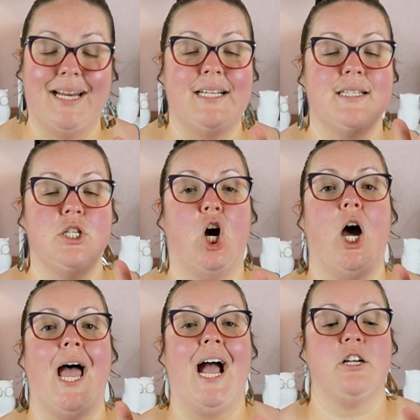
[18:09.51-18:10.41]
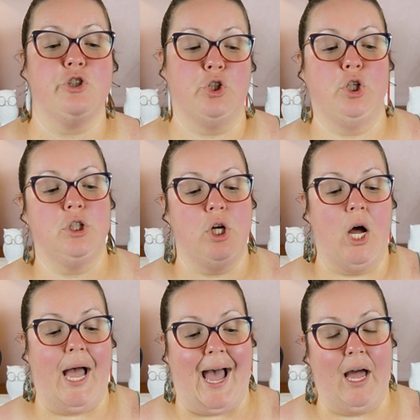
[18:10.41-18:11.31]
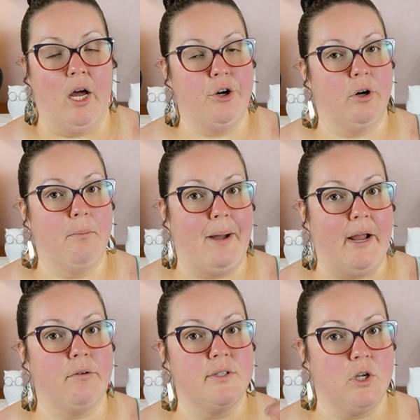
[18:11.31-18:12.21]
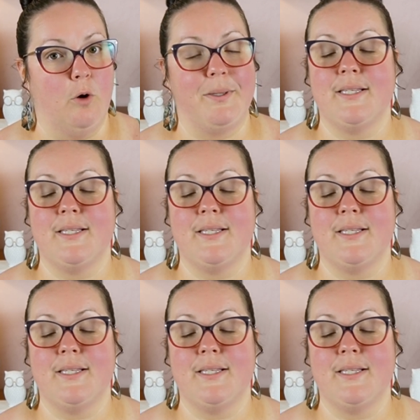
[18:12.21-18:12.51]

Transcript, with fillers: It is not actually looked at under a microscope.